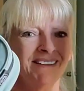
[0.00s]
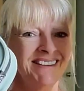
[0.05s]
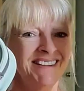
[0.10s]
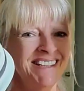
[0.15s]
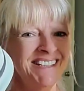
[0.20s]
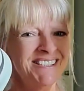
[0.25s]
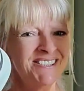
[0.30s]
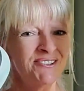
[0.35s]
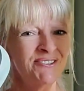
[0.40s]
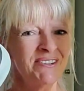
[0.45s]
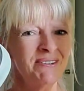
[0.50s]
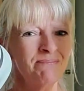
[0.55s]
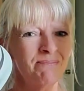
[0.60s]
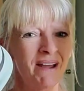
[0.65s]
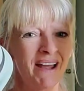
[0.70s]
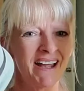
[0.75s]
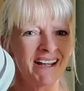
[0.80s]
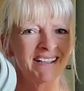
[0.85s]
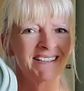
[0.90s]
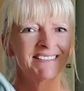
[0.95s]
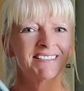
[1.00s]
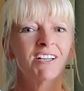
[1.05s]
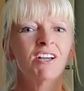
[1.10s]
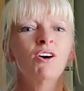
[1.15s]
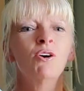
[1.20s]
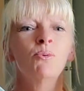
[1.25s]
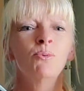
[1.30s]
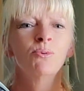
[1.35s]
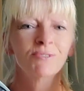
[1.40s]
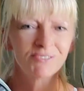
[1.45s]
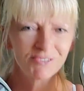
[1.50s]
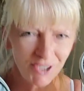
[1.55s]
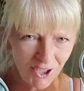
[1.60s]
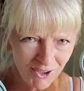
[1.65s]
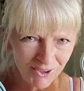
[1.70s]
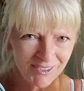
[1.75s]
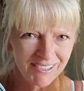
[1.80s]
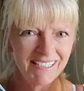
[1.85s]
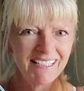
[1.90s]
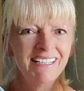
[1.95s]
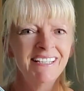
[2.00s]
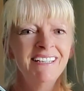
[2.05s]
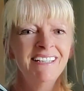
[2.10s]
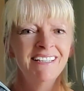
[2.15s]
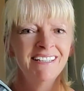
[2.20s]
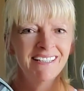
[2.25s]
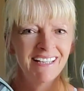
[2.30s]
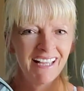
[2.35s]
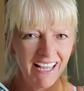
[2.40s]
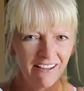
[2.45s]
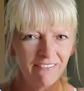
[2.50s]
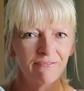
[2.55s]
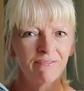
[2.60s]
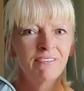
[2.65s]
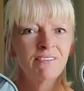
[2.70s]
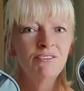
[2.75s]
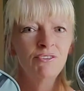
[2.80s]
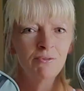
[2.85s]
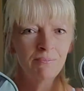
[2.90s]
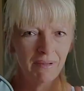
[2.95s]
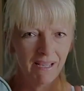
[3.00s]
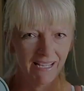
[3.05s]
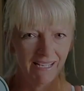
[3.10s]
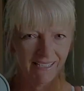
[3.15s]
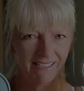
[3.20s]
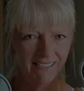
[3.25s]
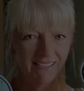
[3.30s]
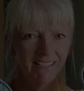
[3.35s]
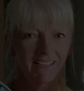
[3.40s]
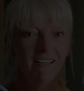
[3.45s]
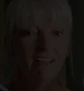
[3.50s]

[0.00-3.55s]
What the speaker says: these 3 bags will totally have your back.